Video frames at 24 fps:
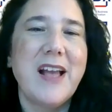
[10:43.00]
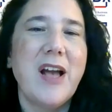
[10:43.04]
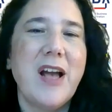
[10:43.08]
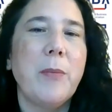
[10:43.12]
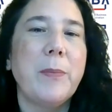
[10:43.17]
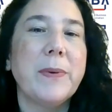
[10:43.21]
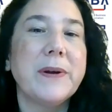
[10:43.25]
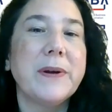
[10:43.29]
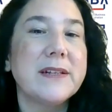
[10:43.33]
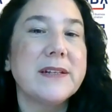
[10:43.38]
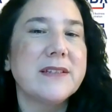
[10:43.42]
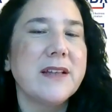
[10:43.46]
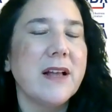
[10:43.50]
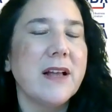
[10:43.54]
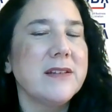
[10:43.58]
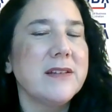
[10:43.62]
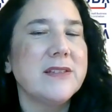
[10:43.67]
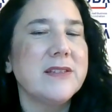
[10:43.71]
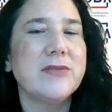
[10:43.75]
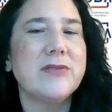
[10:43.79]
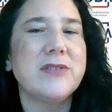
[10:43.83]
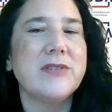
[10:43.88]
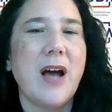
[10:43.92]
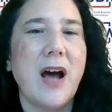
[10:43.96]
But it's
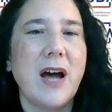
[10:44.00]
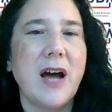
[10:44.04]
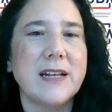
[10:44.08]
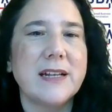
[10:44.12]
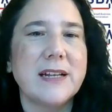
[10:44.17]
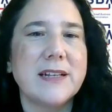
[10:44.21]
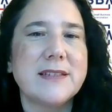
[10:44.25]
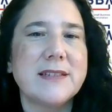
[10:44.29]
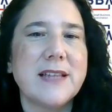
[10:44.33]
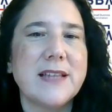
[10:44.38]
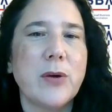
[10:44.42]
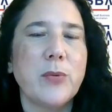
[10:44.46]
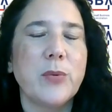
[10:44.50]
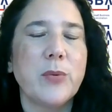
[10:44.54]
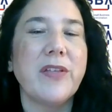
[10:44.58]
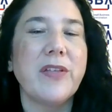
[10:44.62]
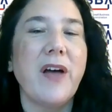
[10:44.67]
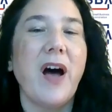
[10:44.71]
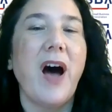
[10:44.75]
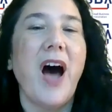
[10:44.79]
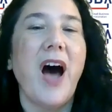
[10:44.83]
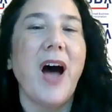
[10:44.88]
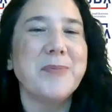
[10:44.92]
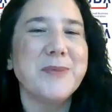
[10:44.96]
also taught us that with
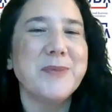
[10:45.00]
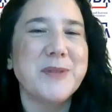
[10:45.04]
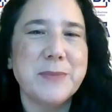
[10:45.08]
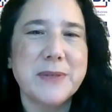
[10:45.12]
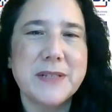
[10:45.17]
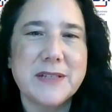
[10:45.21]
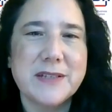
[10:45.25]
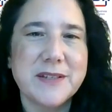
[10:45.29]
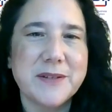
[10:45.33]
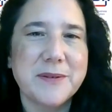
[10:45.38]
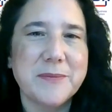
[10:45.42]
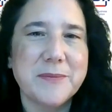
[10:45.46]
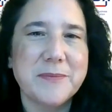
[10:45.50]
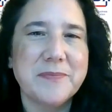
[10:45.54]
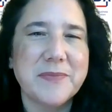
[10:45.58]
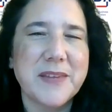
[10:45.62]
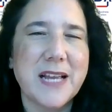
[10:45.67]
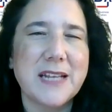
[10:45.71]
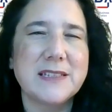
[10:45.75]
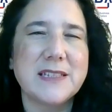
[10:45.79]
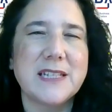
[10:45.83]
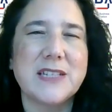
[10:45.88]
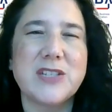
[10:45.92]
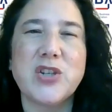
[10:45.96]
optimism
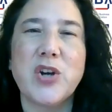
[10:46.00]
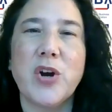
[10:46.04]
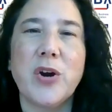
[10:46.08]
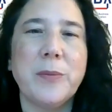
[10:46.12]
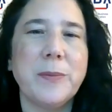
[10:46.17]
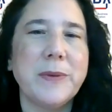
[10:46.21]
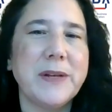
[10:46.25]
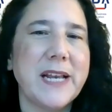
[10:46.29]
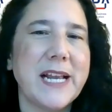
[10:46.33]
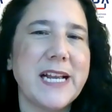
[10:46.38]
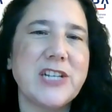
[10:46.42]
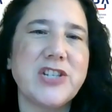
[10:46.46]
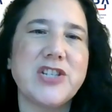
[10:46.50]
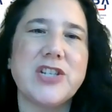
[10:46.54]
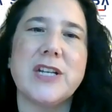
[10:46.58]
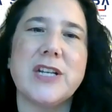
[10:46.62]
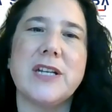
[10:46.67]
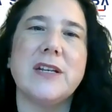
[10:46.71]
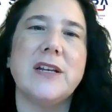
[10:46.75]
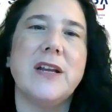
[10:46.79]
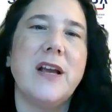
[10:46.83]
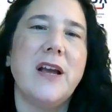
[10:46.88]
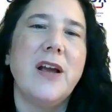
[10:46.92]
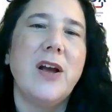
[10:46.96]
and
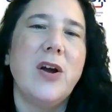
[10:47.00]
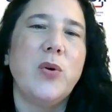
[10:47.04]
determination,